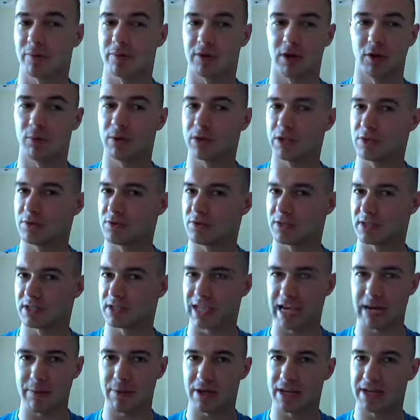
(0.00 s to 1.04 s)
don't want to use the
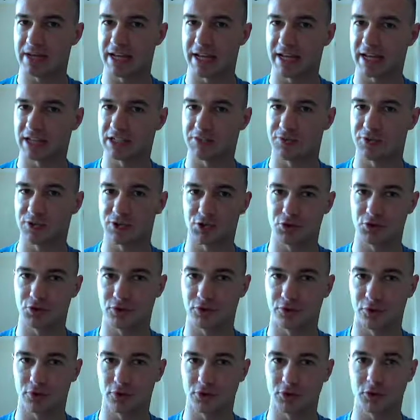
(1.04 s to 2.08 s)
same index for the 2
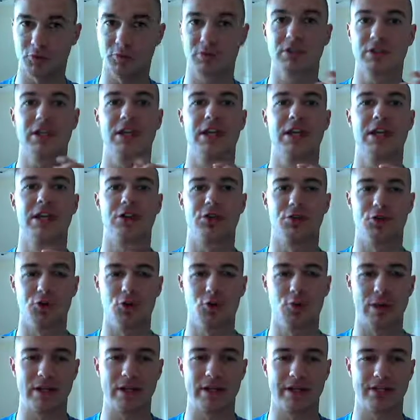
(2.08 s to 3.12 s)
for loops.
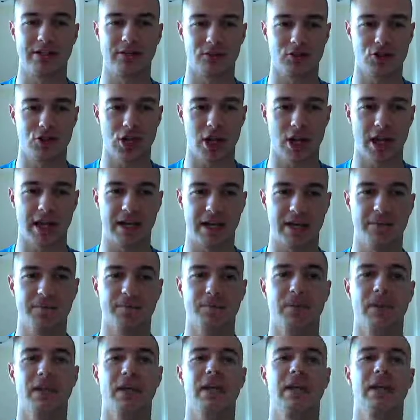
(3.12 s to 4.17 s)
New index j
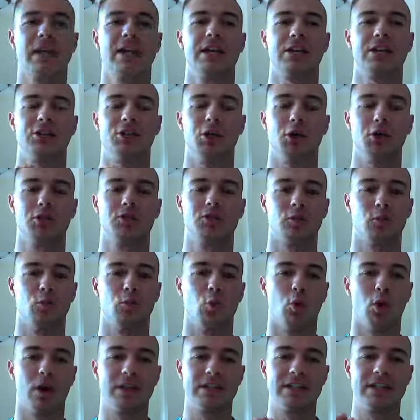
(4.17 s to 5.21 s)
goes from
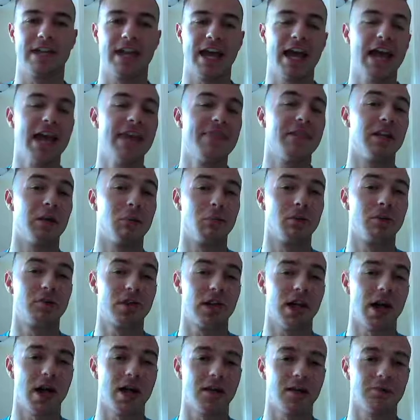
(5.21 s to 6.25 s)
1 to n, the number of
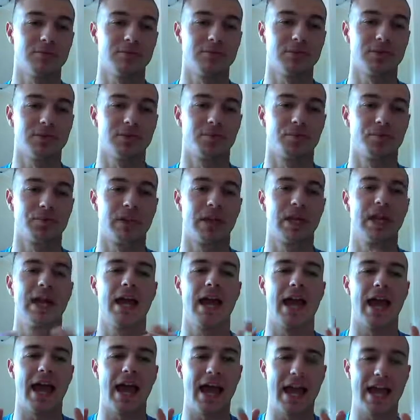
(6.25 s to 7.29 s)
columns.
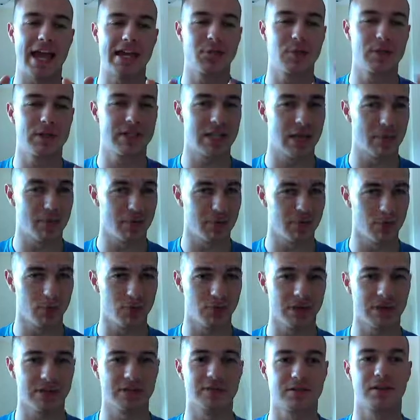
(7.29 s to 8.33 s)
As we step through
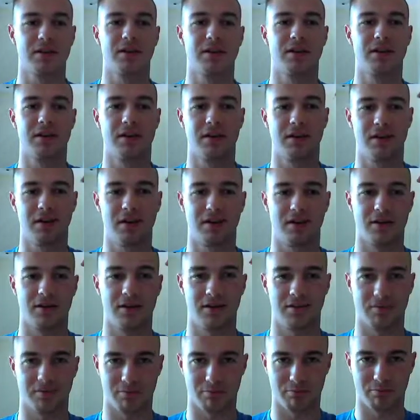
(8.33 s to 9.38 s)
this,
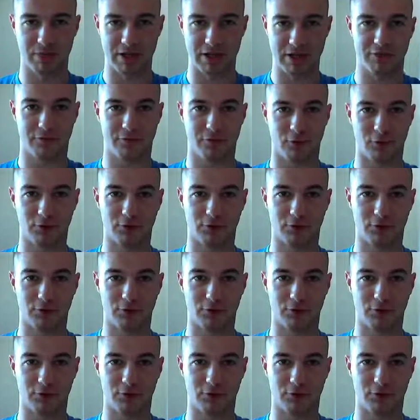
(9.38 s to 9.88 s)
big for